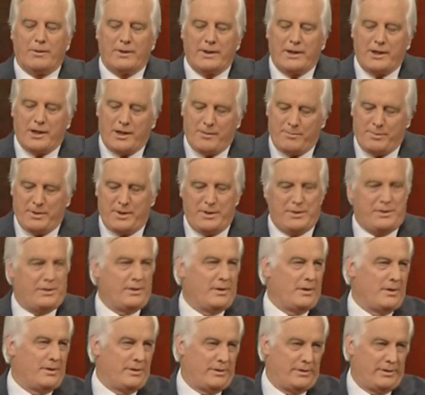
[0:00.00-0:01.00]
Well, the
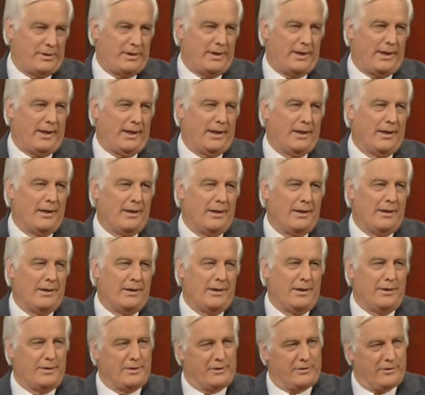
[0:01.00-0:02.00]
IPCC
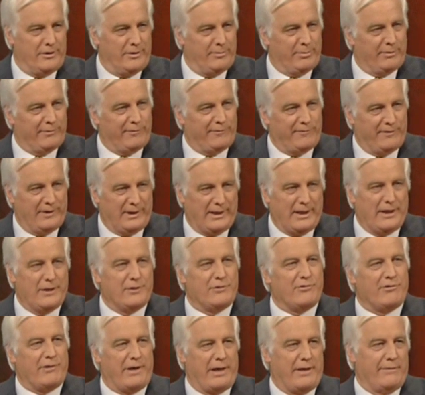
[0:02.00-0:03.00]
is a group of
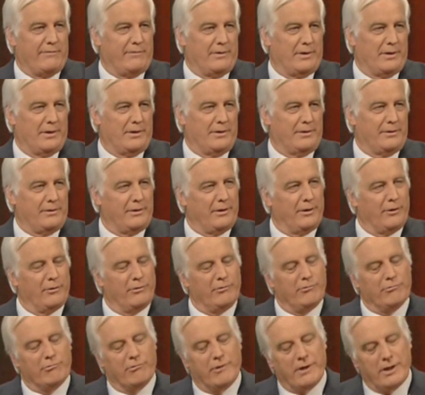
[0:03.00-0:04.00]
fellow travellers
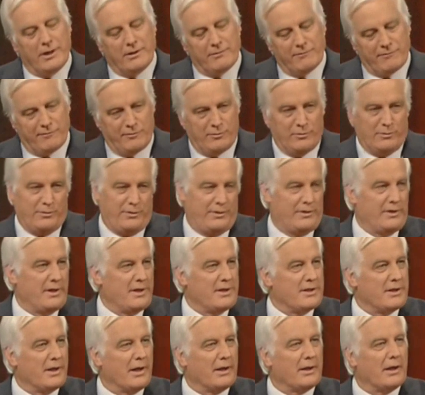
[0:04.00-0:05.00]
who reinforce
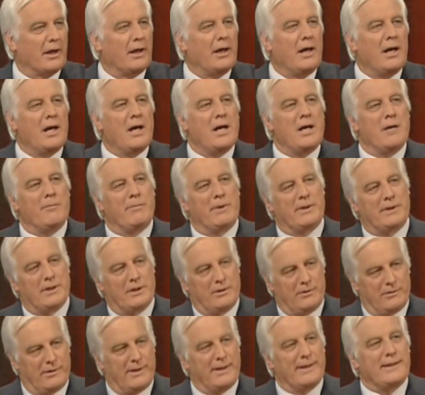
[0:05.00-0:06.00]
each other, but
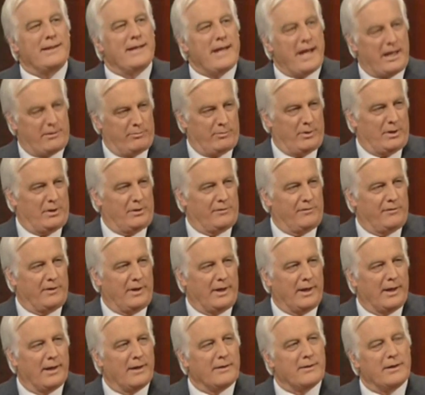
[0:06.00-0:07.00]
they're looking at the
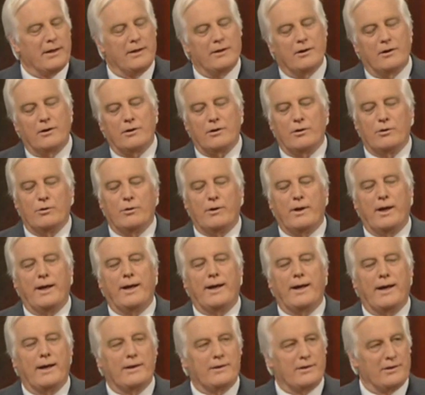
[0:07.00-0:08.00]
atmosphere. They're not
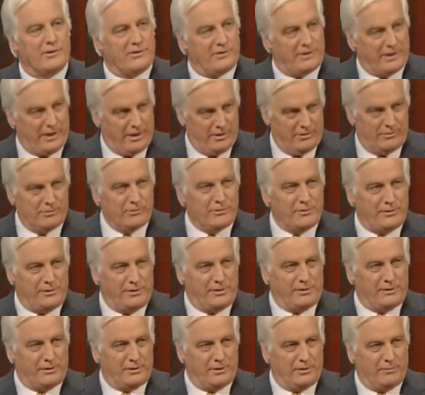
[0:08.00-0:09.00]
looking at the total
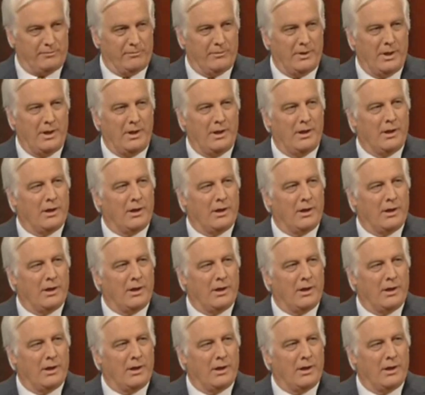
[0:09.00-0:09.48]
system